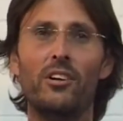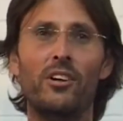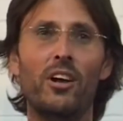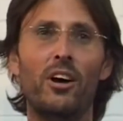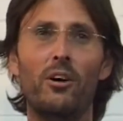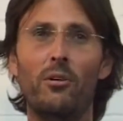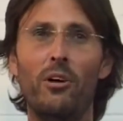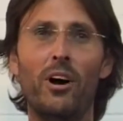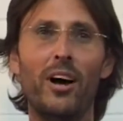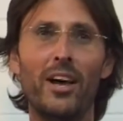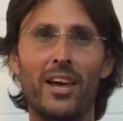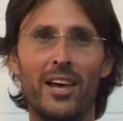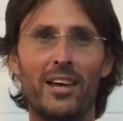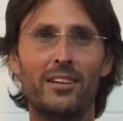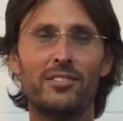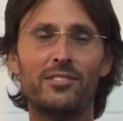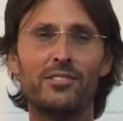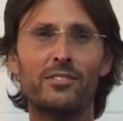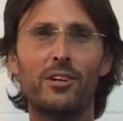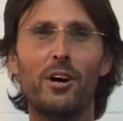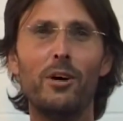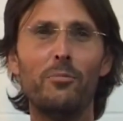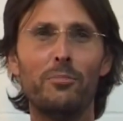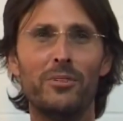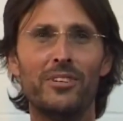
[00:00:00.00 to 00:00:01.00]
no, I ain't
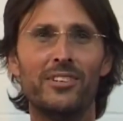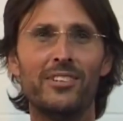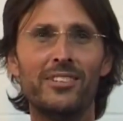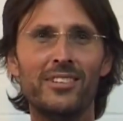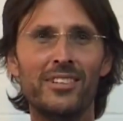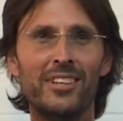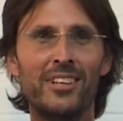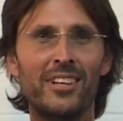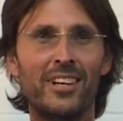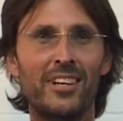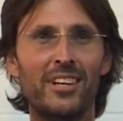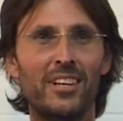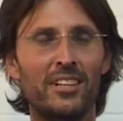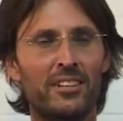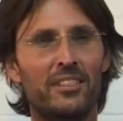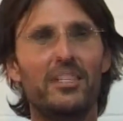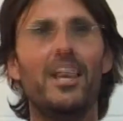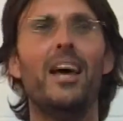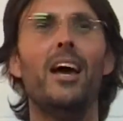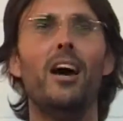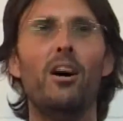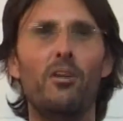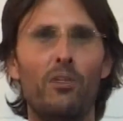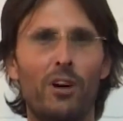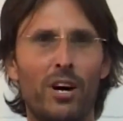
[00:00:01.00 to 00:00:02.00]
stopping,
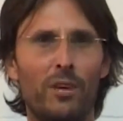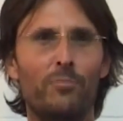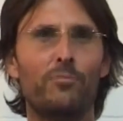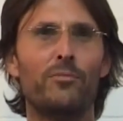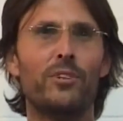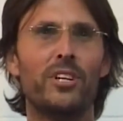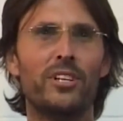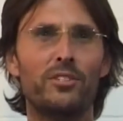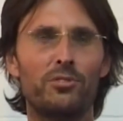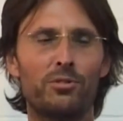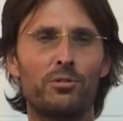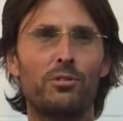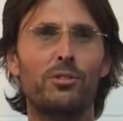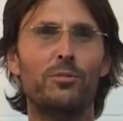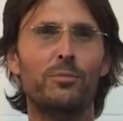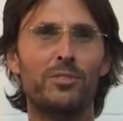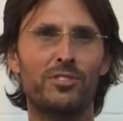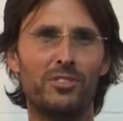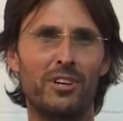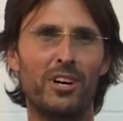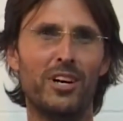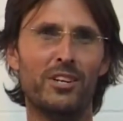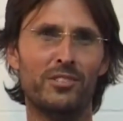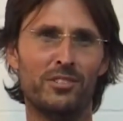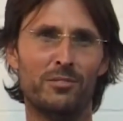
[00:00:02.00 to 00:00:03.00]
now I'm
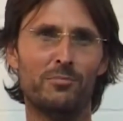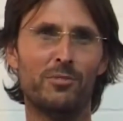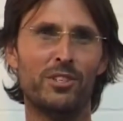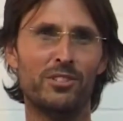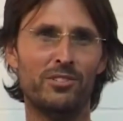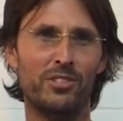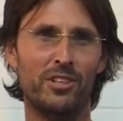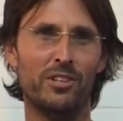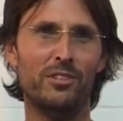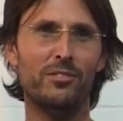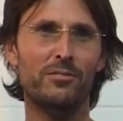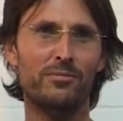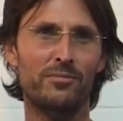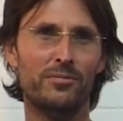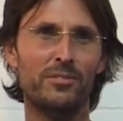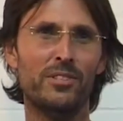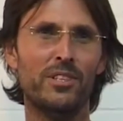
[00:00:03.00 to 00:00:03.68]
re-traumatising myself.